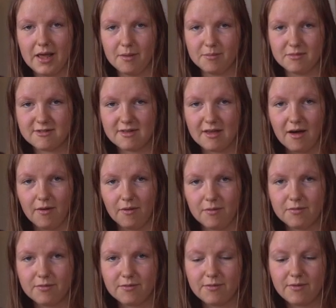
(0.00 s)

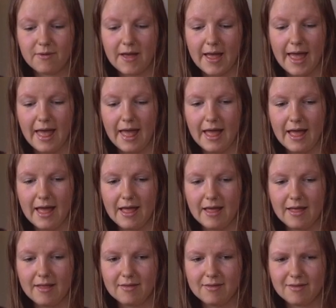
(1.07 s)
himself
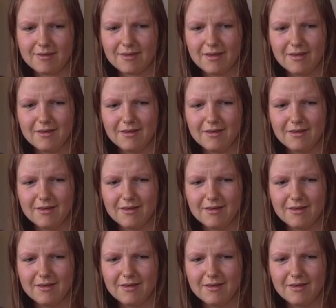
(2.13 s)
and